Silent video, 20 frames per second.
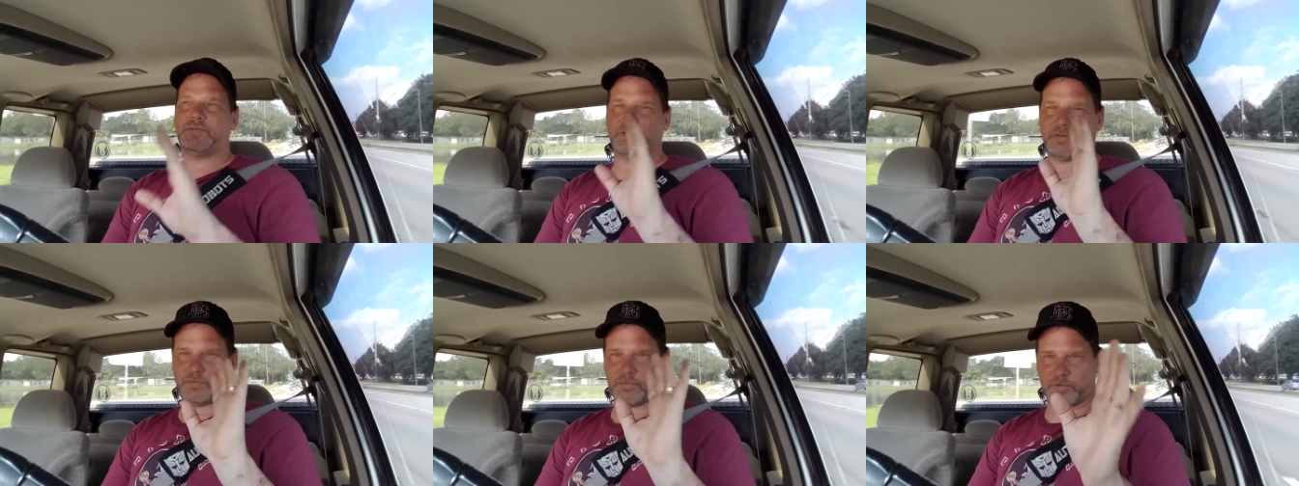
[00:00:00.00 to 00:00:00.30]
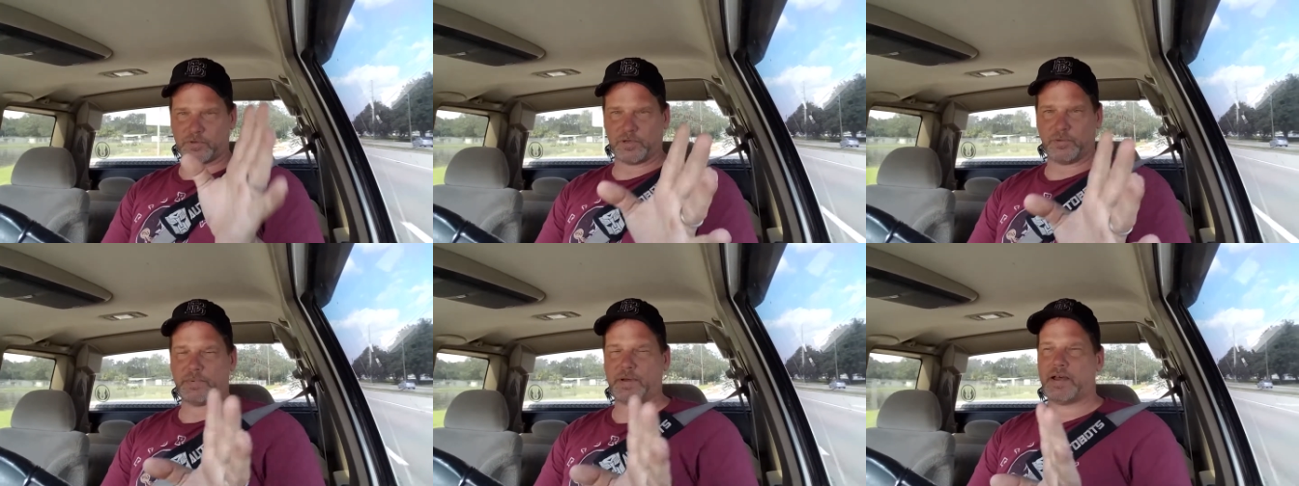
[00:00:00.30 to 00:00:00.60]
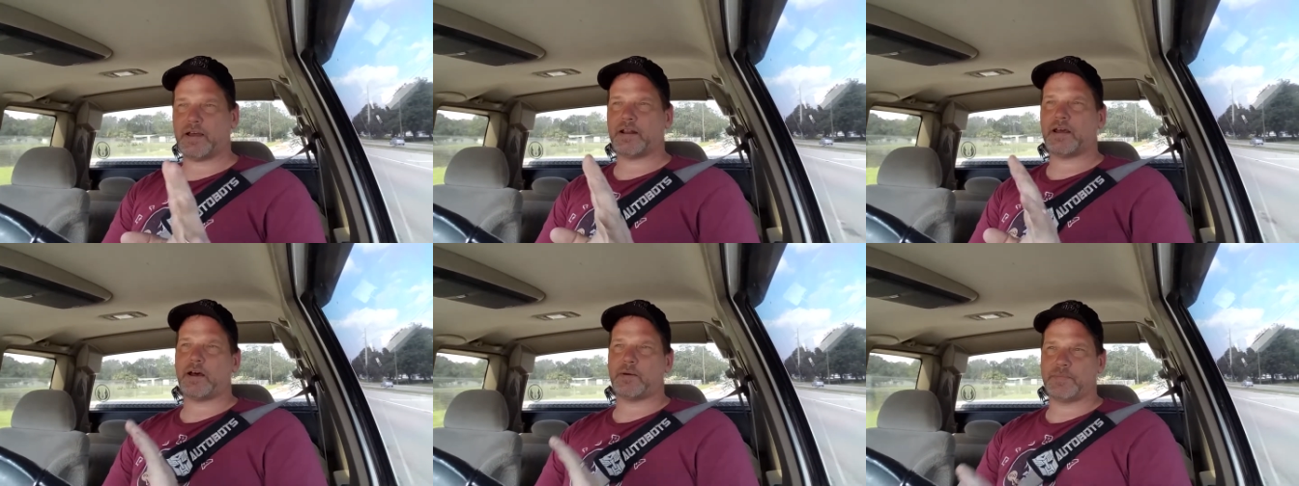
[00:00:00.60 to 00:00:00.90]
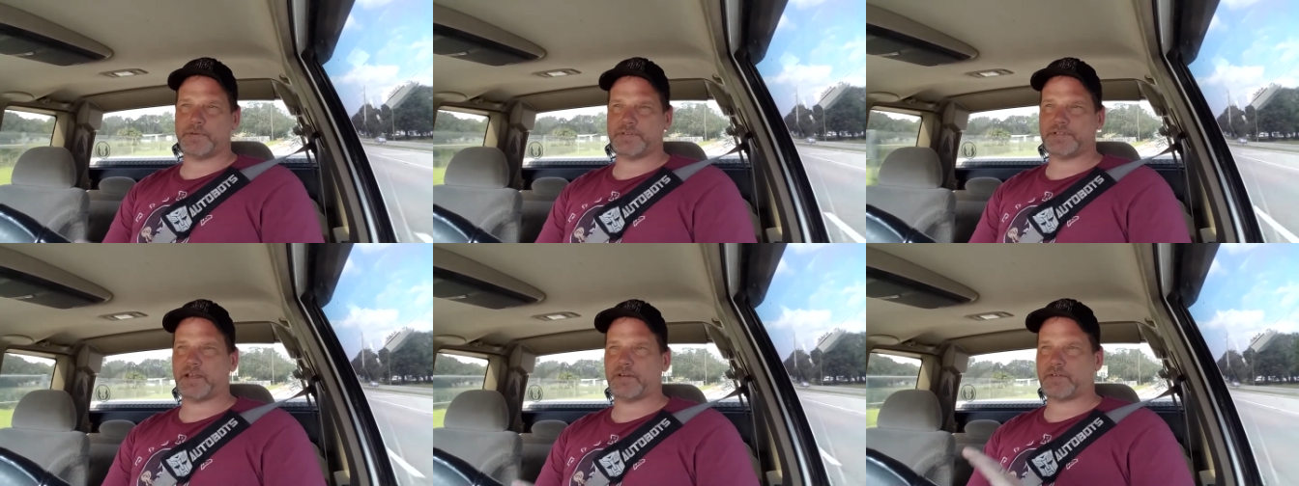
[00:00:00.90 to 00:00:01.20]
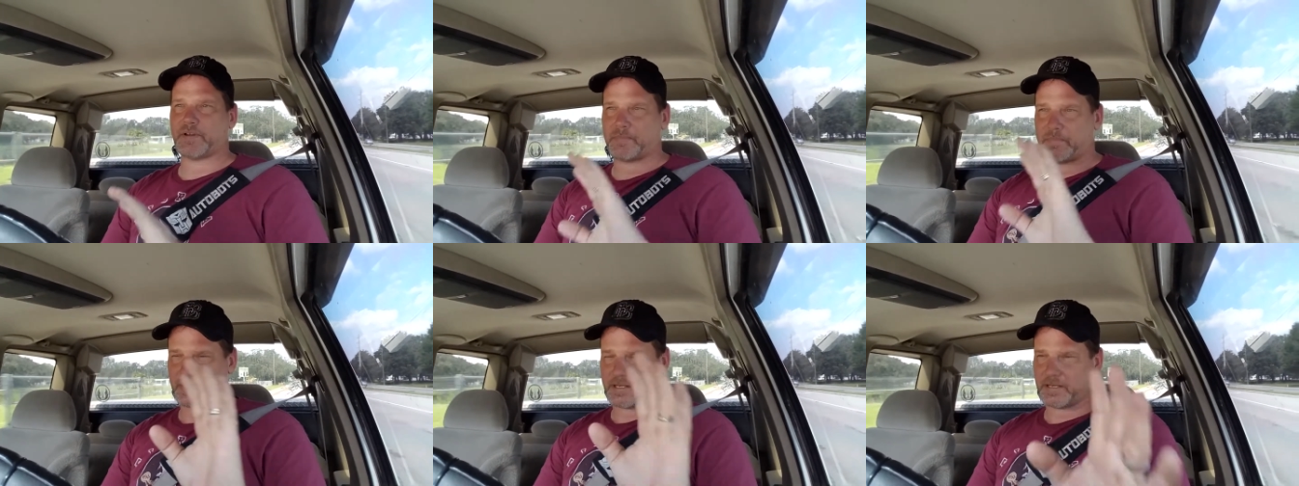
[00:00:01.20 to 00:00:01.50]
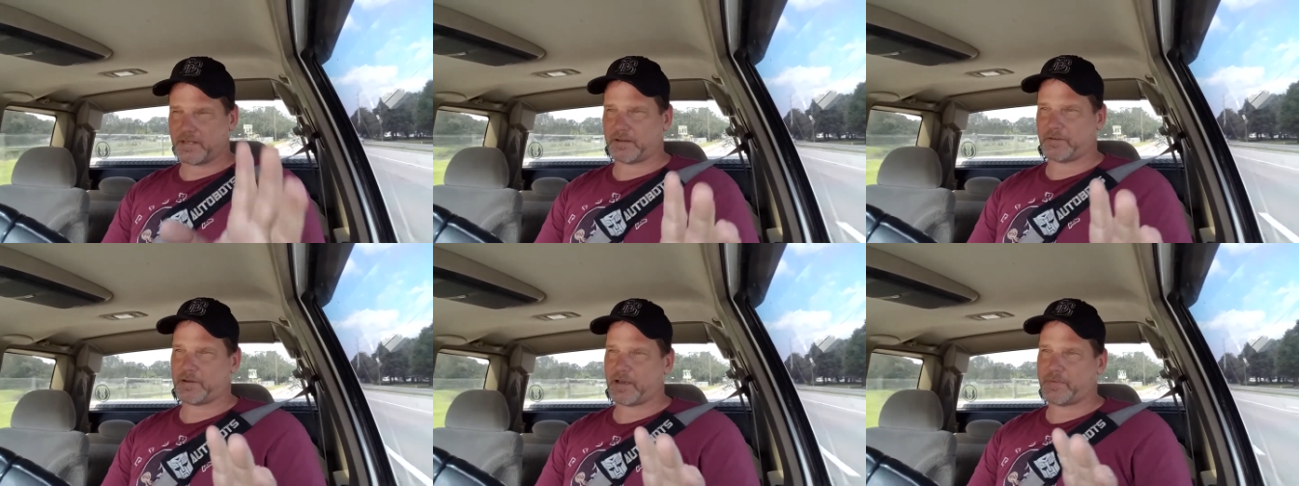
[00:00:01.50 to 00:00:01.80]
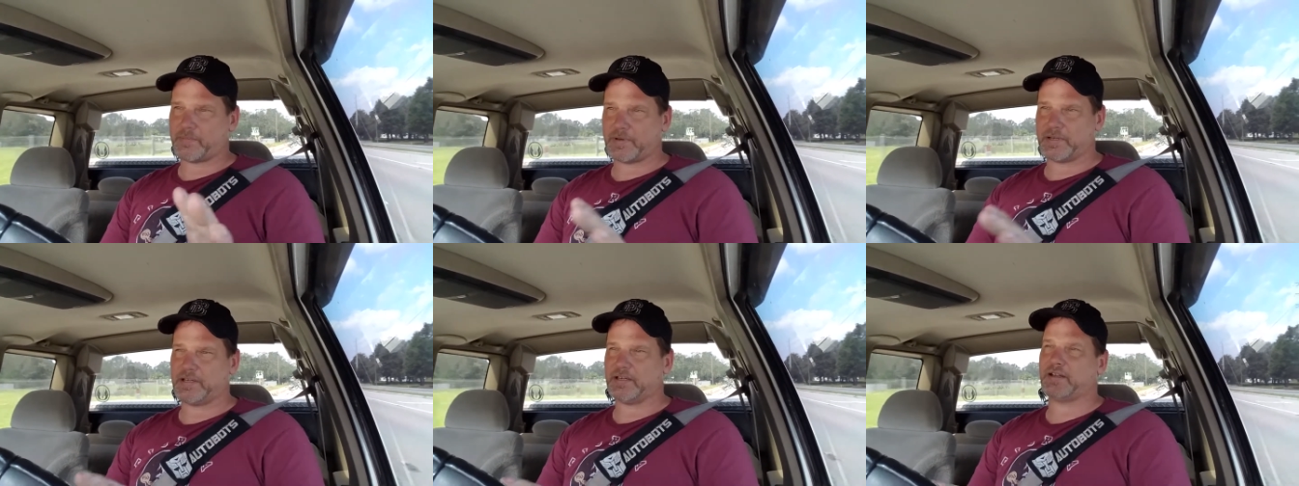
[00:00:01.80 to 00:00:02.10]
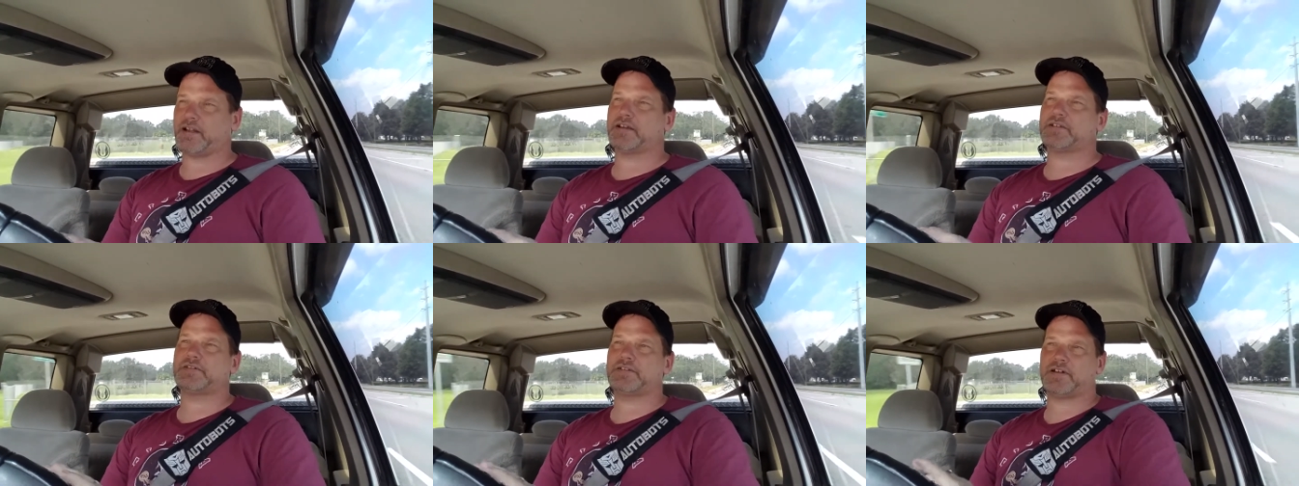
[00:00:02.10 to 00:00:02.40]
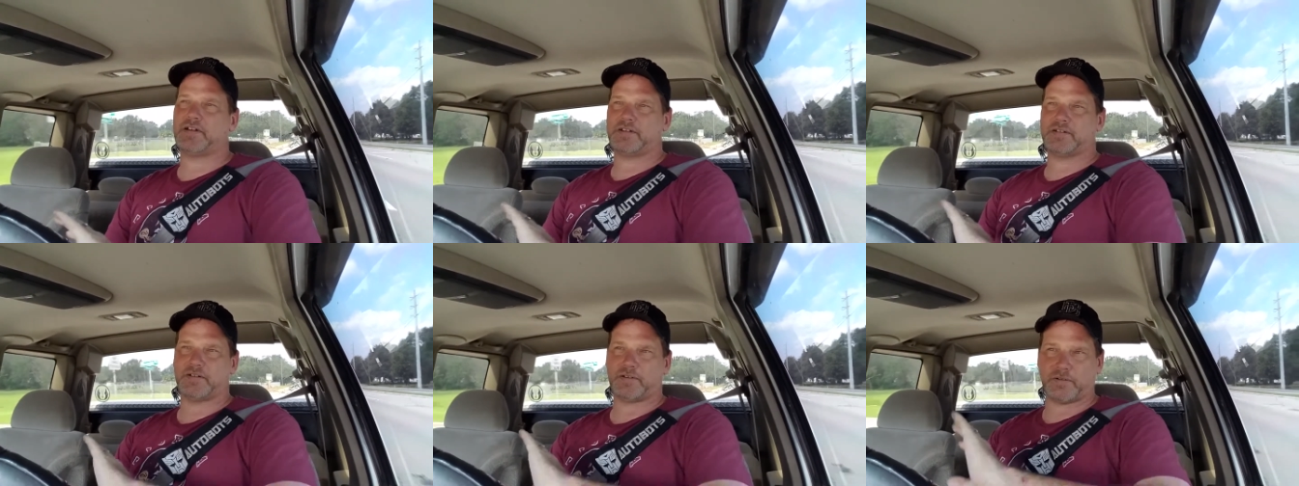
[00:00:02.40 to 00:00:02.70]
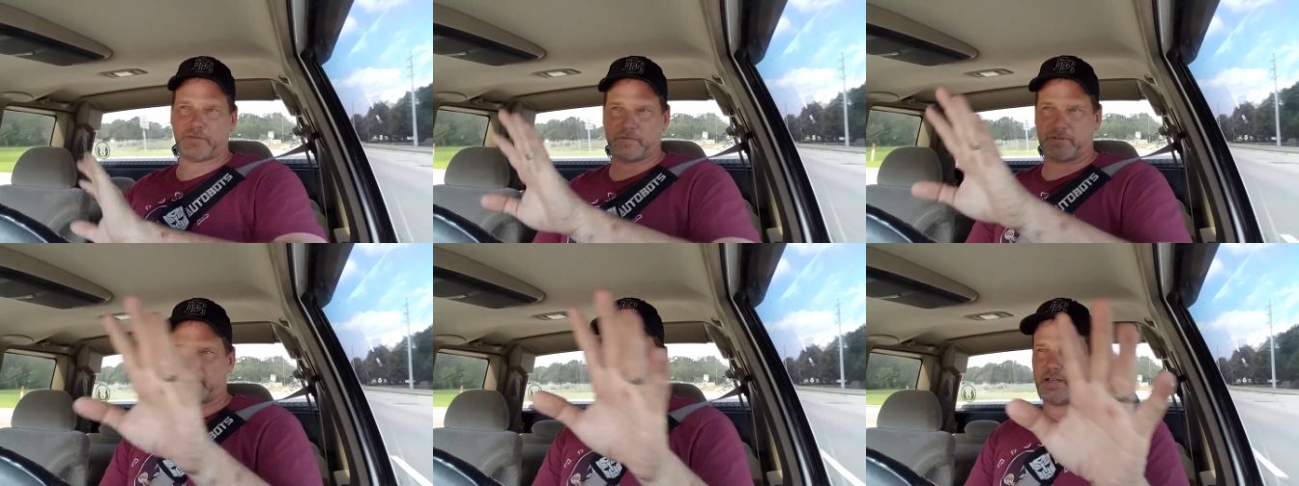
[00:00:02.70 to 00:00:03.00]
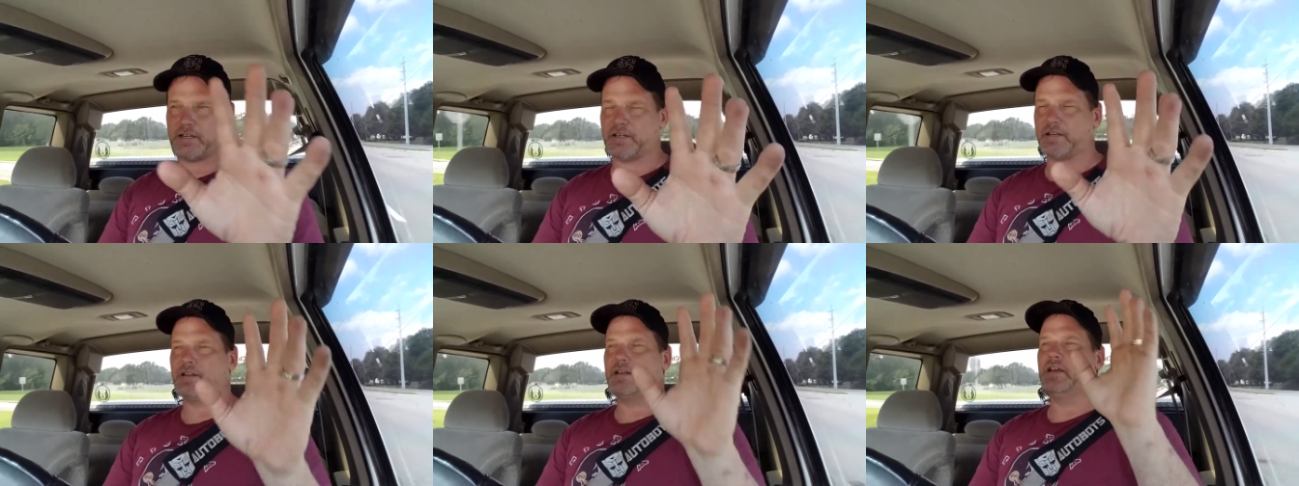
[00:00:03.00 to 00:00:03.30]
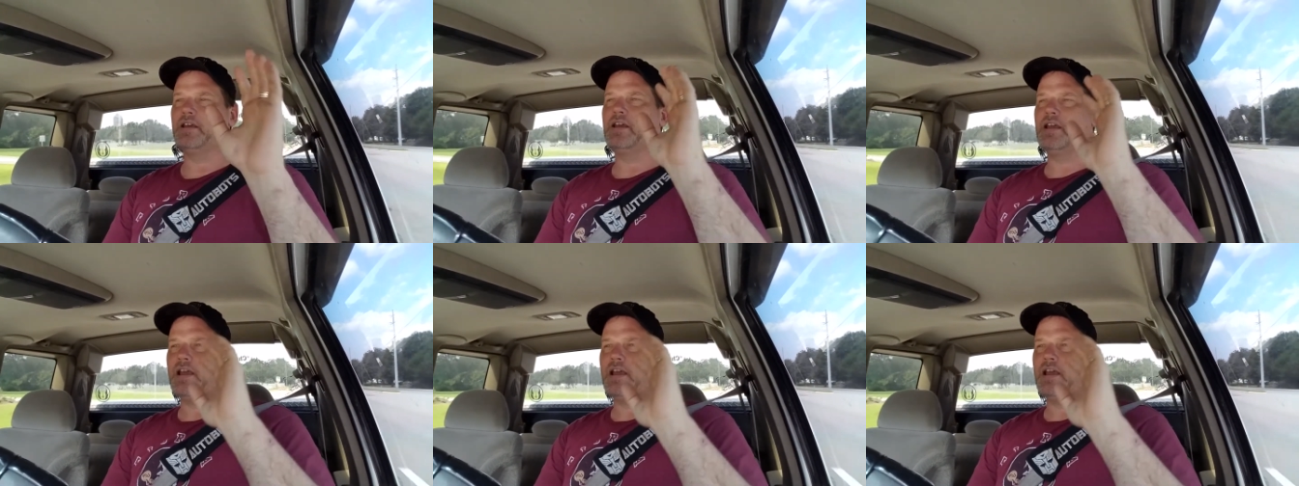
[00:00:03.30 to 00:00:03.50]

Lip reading: Don't worry about it. I'll be safe. I'll have my headlights on, the whole nine.